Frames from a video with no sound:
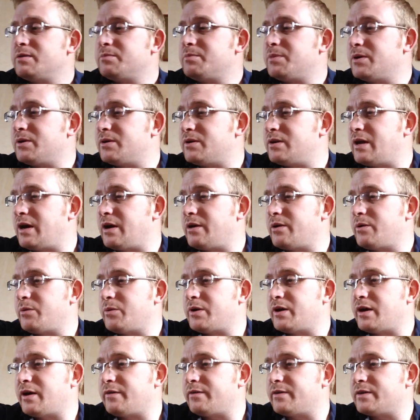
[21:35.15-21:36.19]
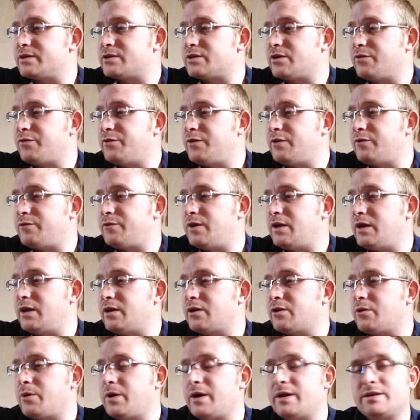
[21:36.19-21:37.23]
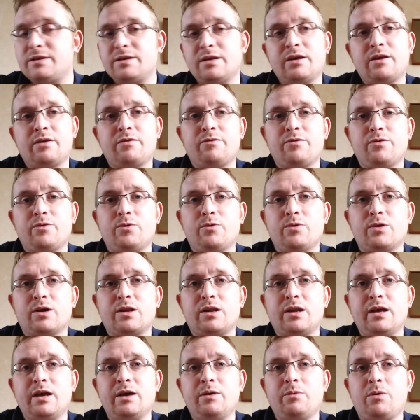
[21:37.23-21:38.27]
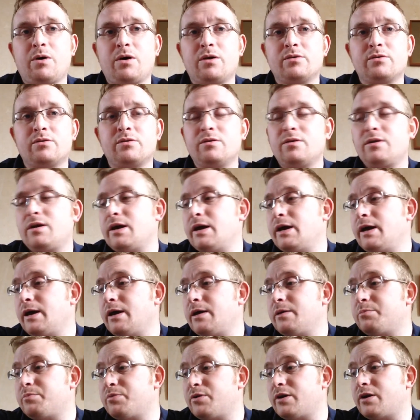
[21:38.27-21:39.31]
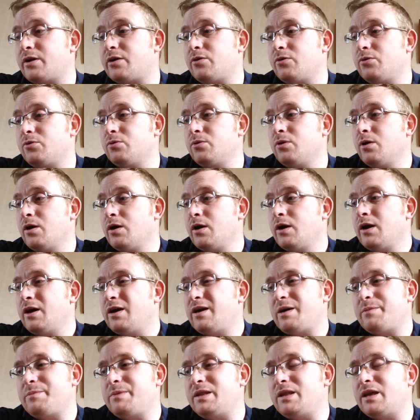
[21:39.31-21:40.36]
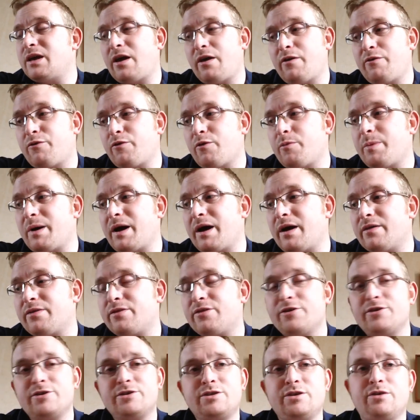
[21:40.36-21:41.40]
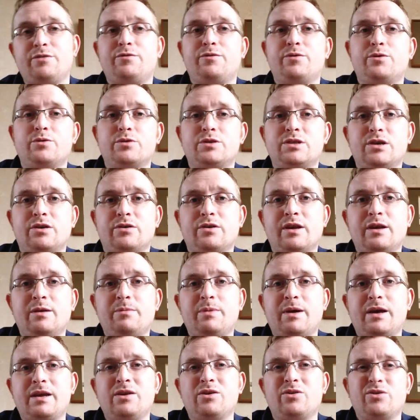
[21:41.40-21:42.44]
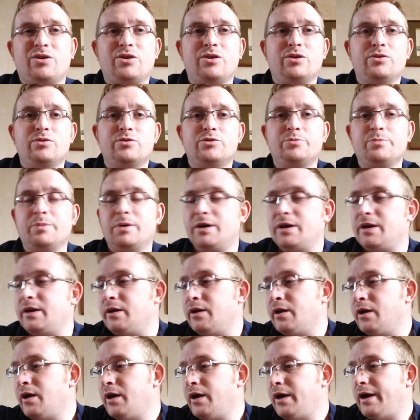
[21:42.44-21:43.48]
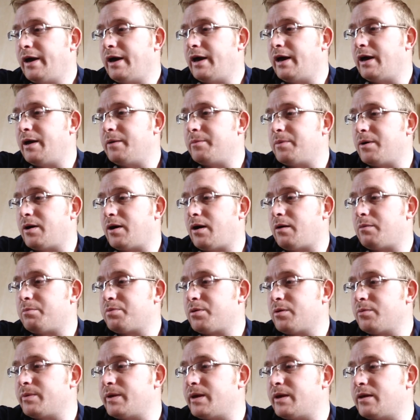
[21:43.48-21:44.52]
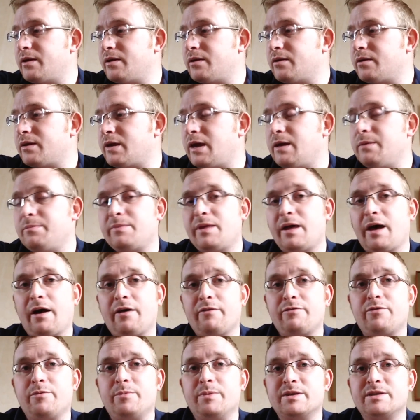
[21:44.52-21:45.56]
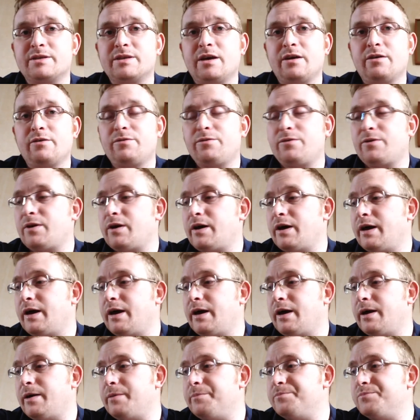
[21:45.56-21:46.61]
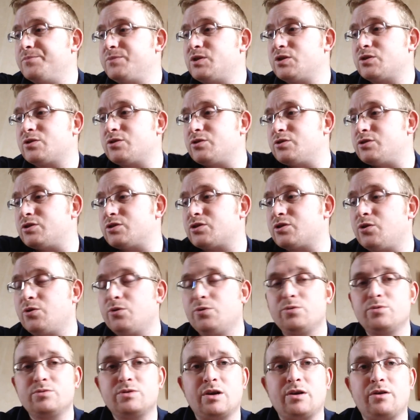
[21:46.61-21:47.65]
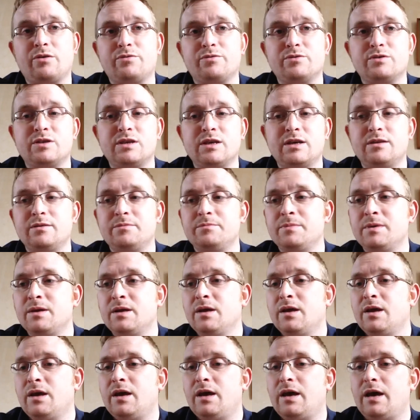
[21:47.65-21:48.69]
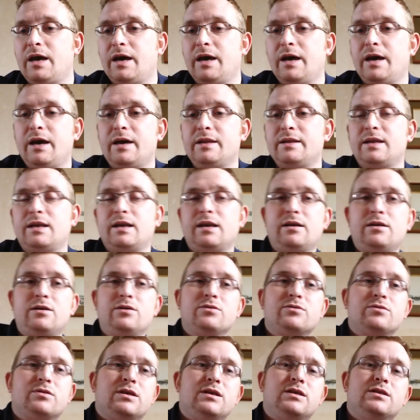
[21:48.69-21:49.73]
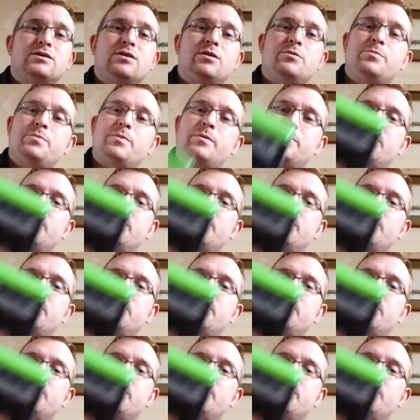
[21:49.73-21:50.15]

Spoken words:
But no, he wouldn't have it. So 15 quid for the clear one. Pretty cool. I mean, they go for about 30 or 40 on eBay. Not huge money. But I'll probably keep that for myself. Just because it's cool. Don't often see them. And then I'll look these up.